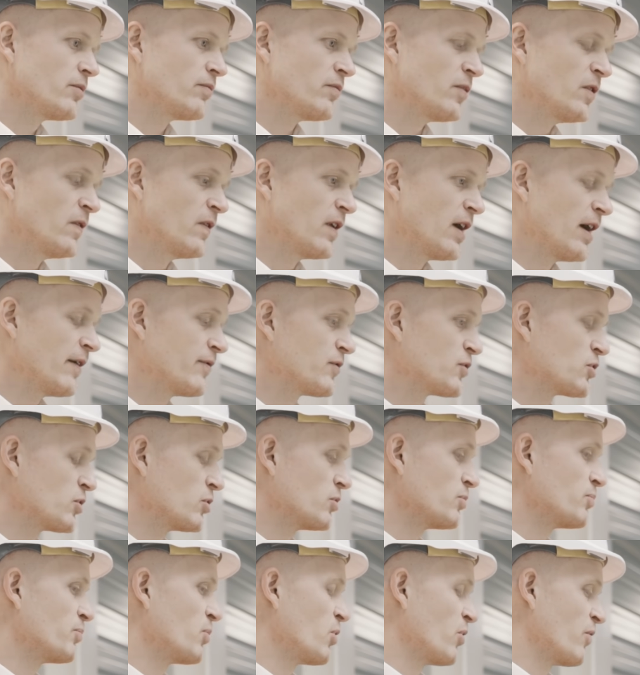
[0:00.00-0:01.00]
we will have
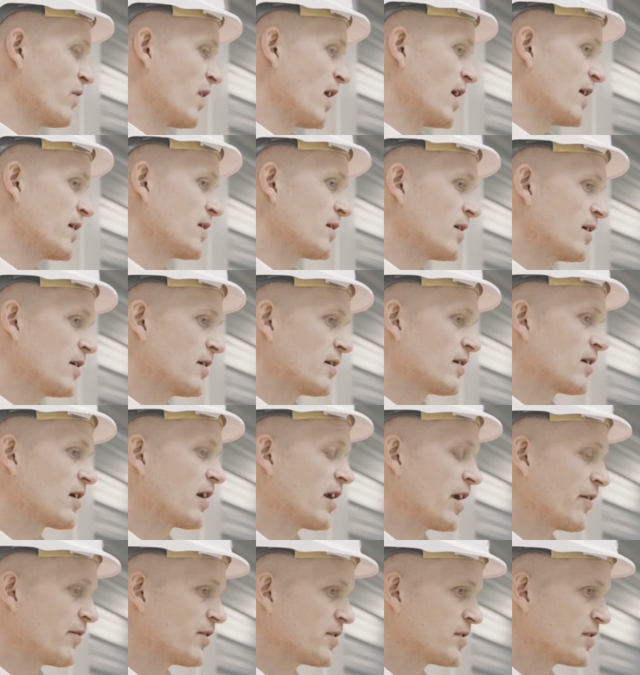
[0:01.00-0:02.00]
to provide
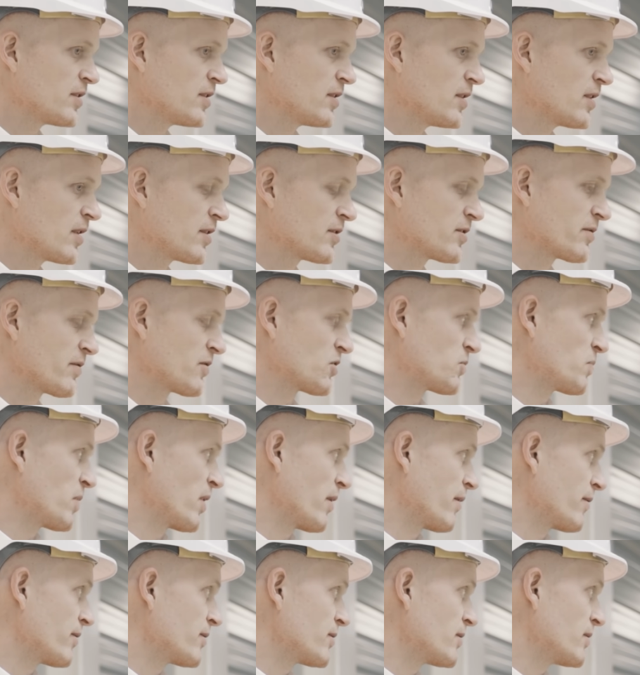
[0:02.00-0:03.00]
clarity and
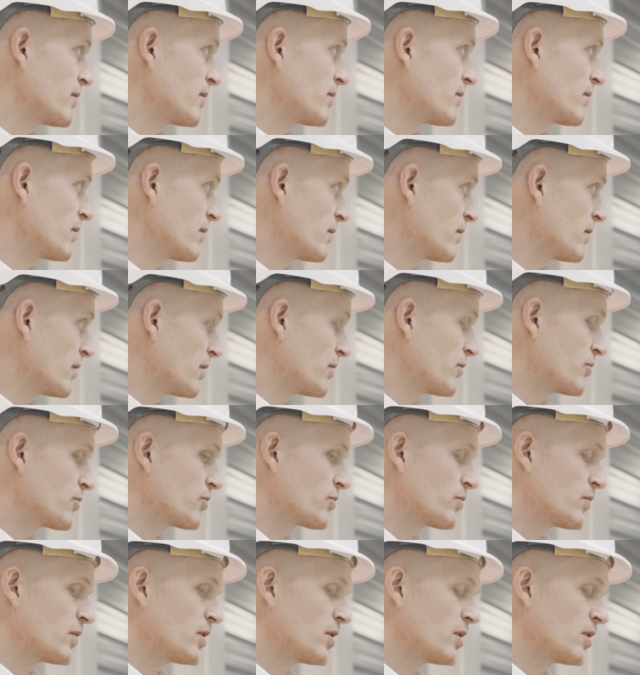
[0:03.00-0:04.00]
transparency in the
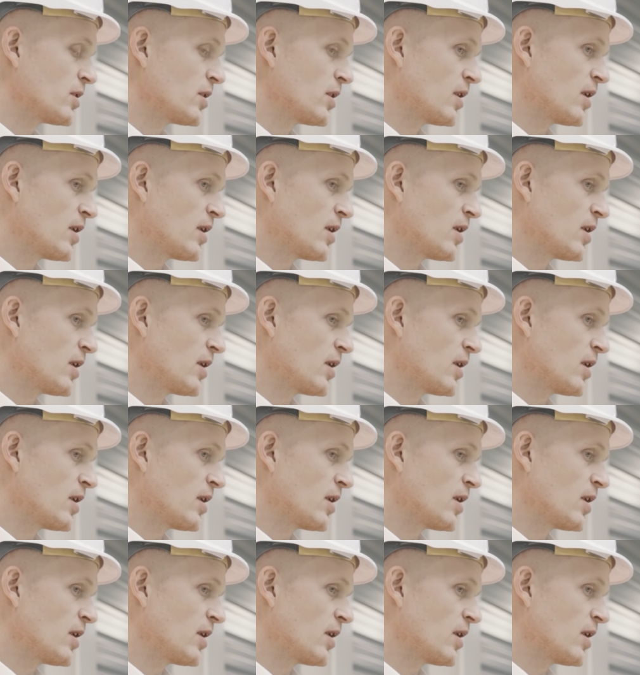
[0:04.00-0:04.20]
industry,